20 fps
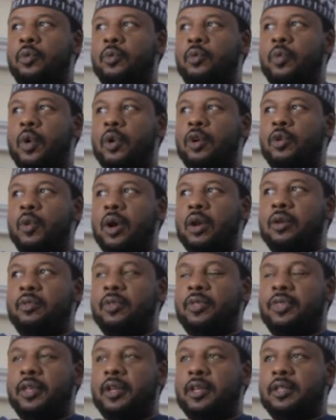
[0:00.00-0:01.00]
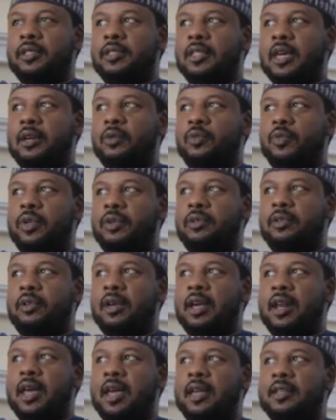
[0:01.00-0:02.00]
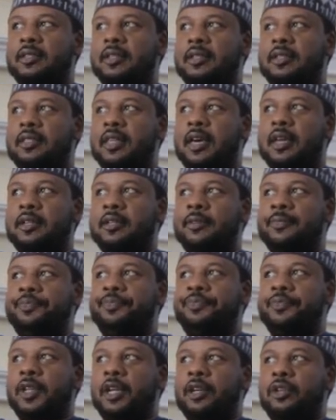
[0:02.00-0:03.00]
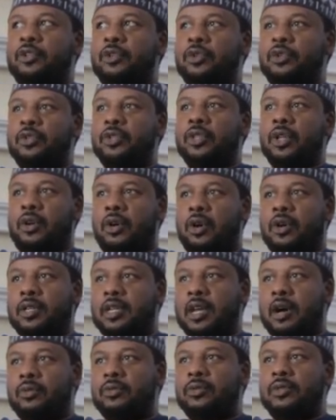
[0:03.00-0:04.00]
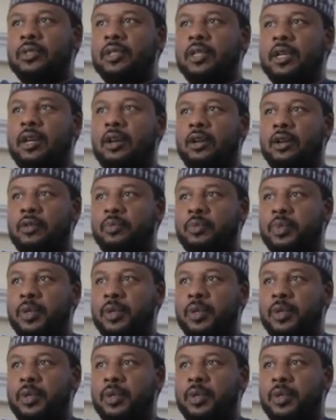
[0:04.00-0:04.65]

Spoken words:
one of the things that we realize is that due to the lockdown, a lot of